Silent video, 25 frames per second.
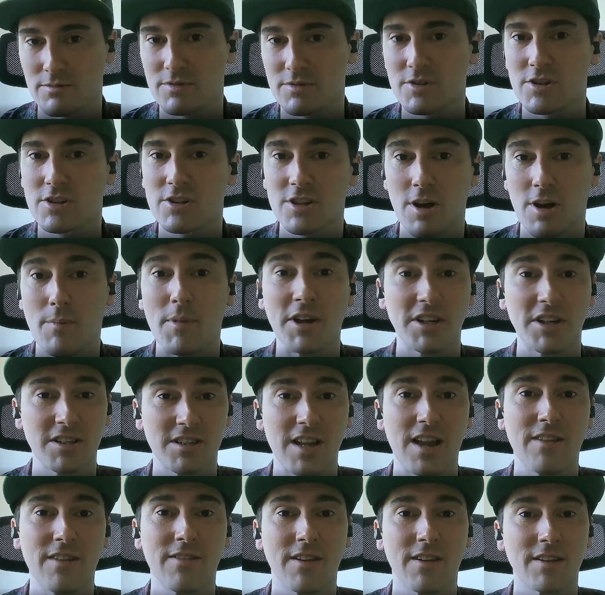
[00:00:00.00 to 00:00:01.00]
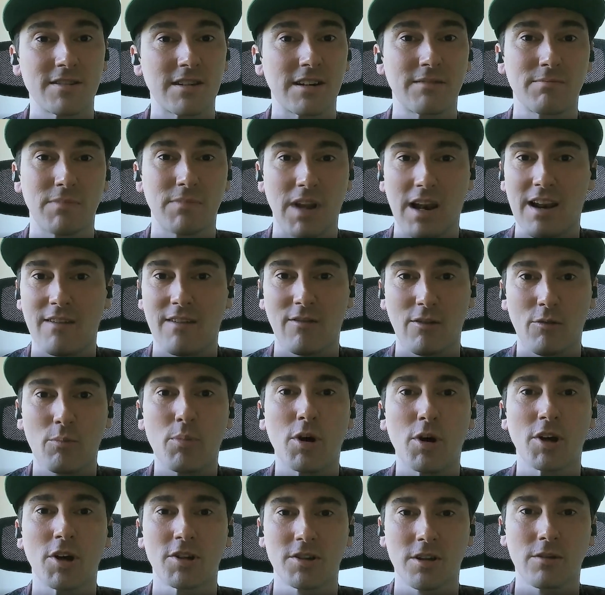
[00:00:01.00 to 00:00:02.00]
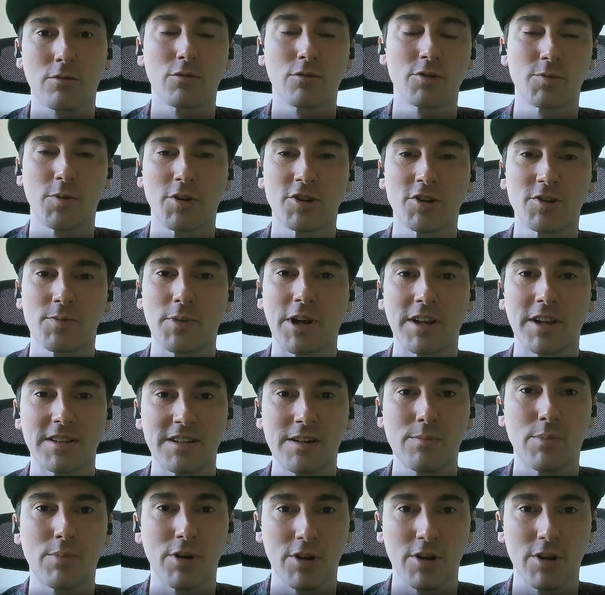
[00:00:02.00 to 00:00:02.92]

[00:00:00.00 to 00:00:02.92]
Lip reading: to some extent, there's a level of personal responsibility.